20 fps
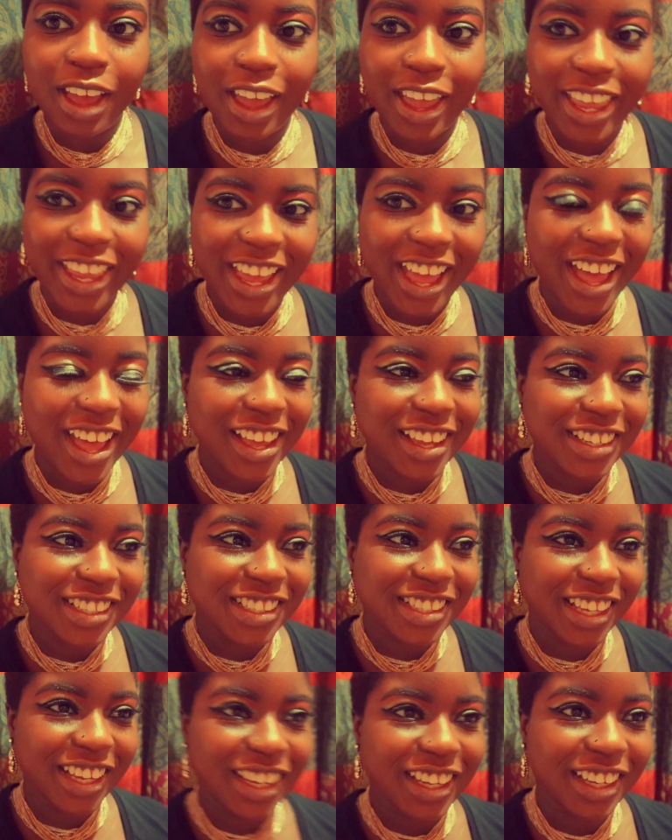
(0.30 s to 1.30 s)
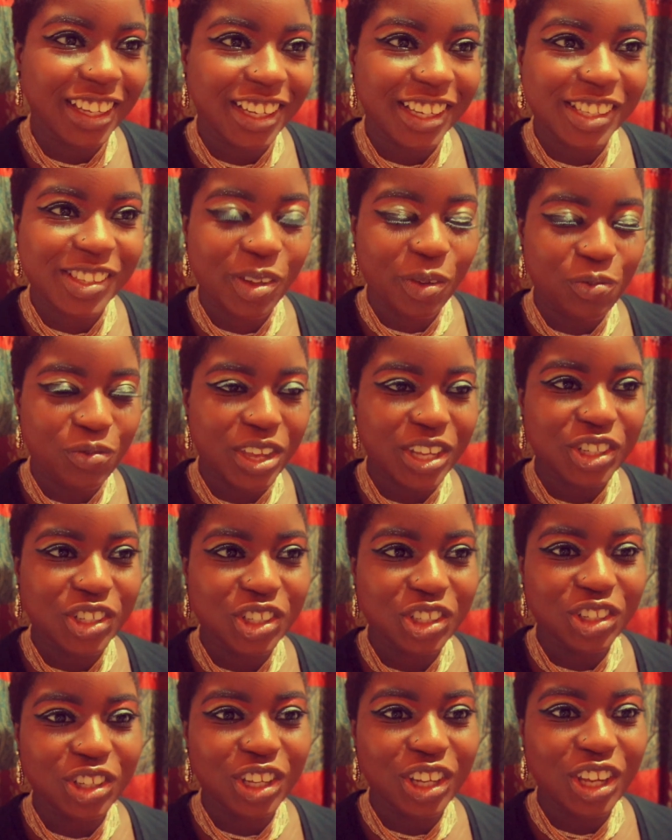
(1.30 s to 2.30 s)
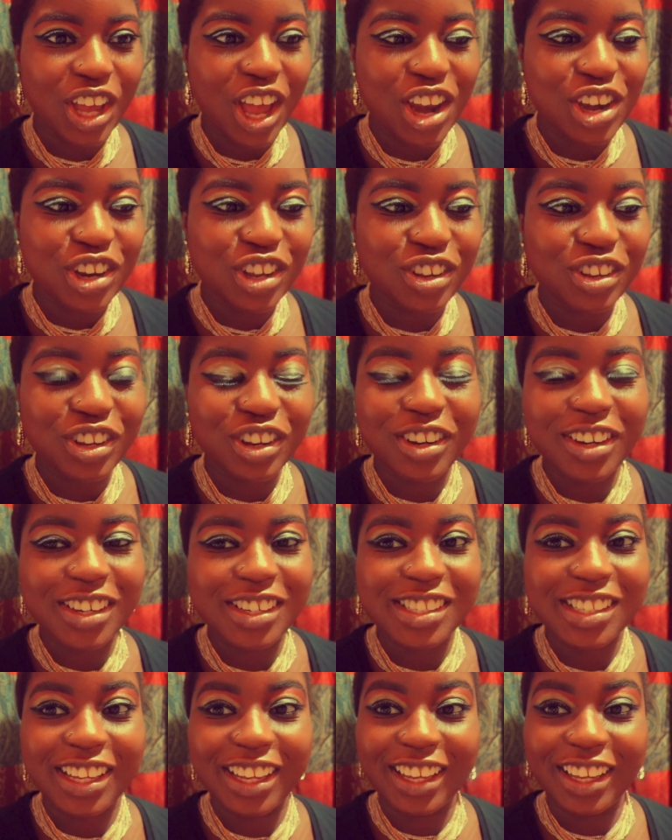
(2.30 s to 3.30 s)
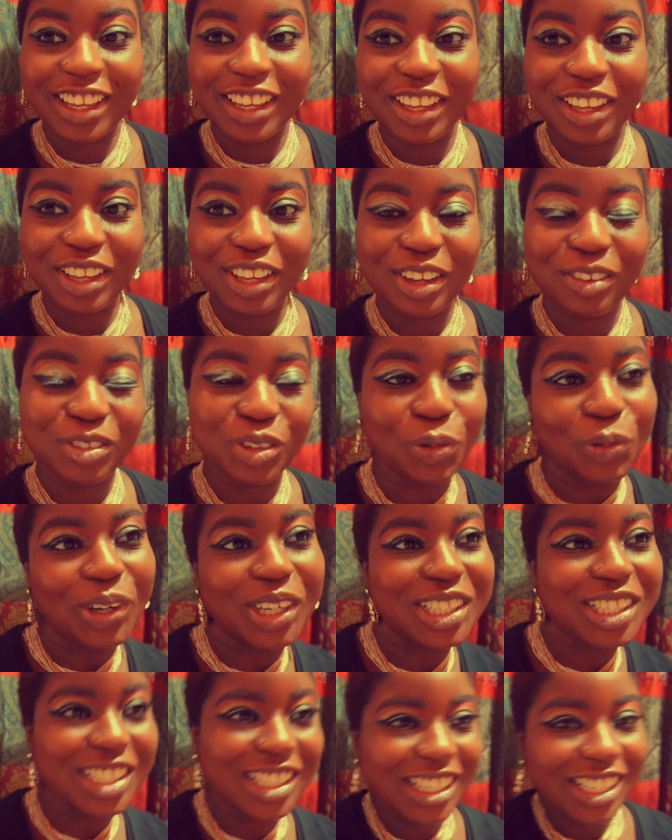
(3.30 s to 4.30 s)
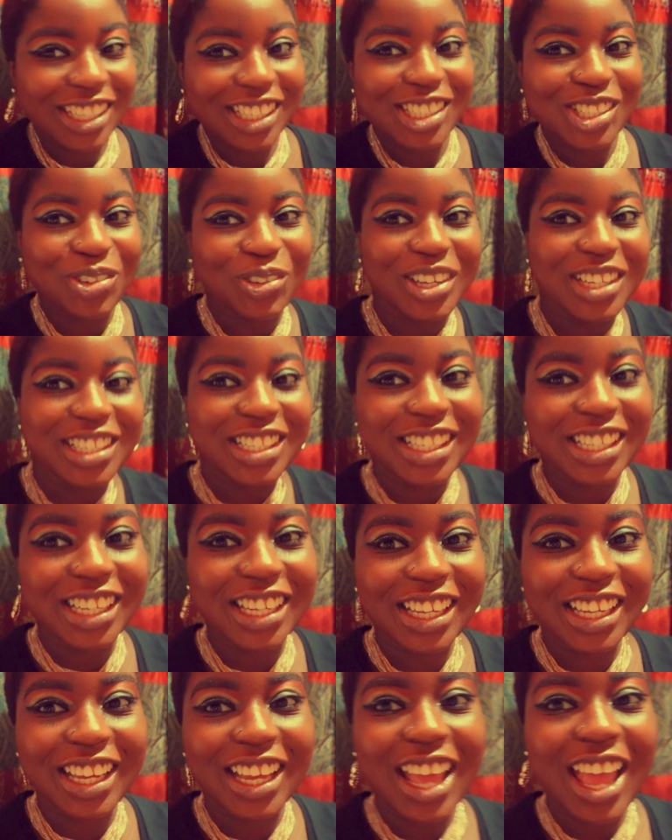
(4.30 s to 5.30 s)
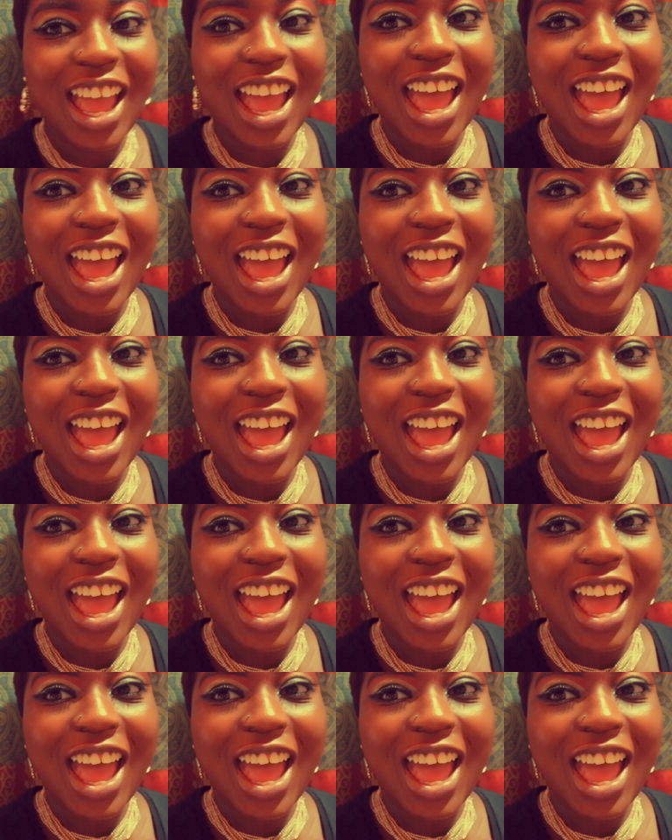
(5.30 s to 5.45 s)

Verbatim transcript: Hey guys, it is officially New Year's Eve 2020